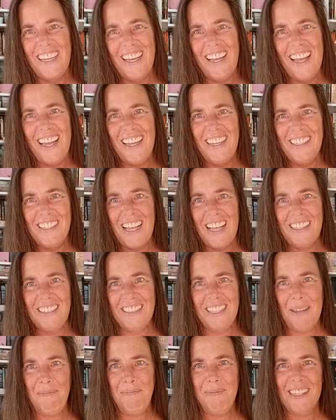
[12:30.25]
I
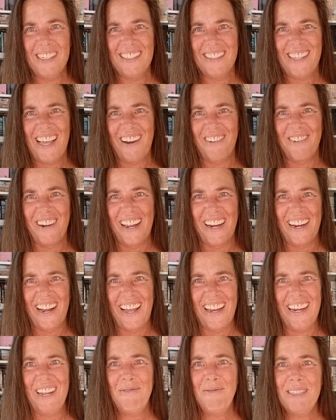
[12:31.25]
skipped this Saturday
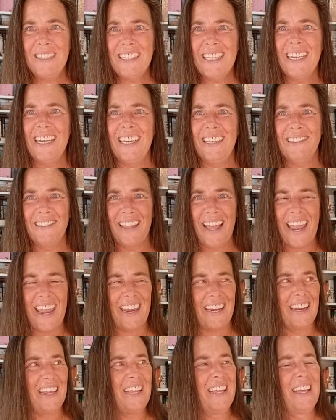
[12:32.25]
night. It was getting
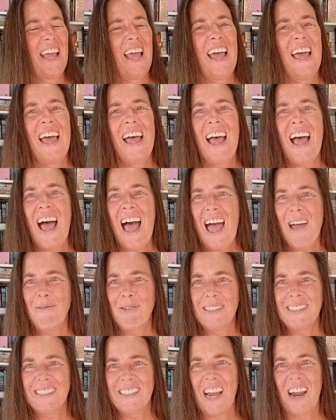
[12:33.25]
late. I
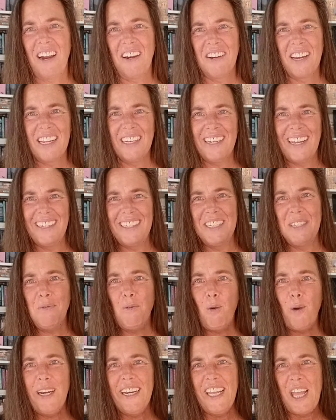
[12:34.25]
was tired and I
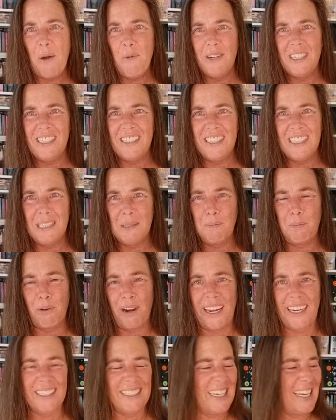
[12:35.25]
didn't want to go into this
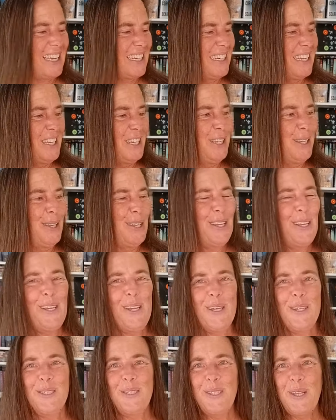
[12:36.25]
brain dead.
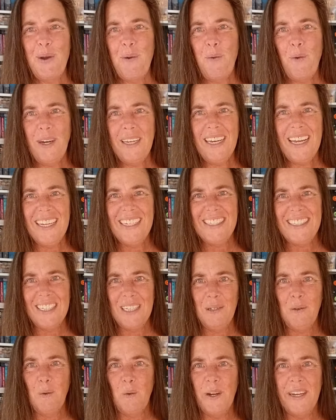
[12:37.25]
So what I
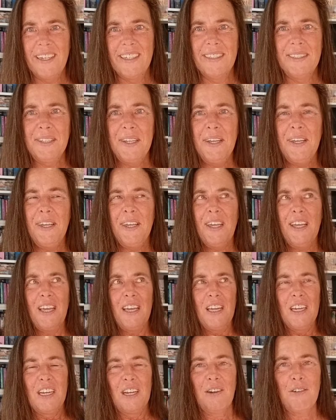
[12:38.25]
did was,
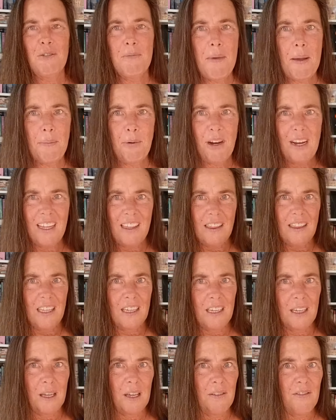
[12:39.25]
you remember at
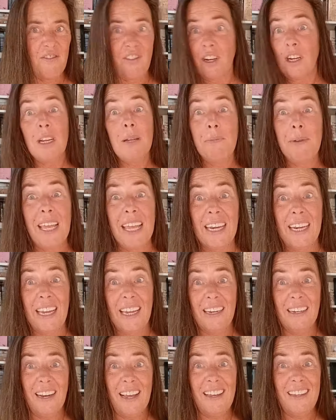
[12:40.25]
the very
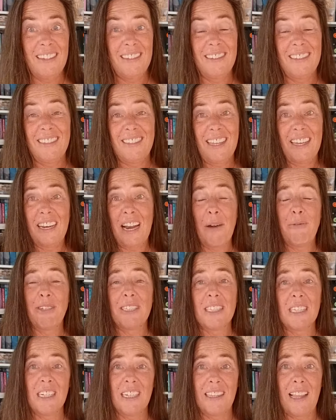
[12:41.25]
beginning, I said I
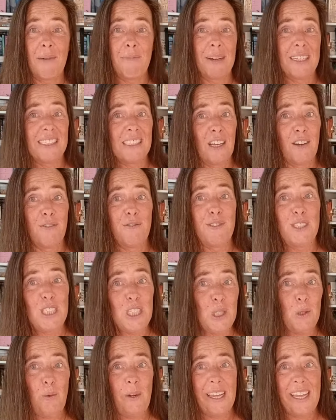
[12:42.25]
was going to allow myself
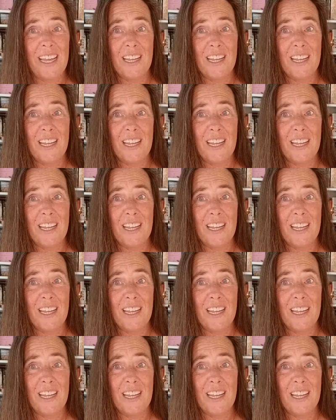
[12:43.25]
2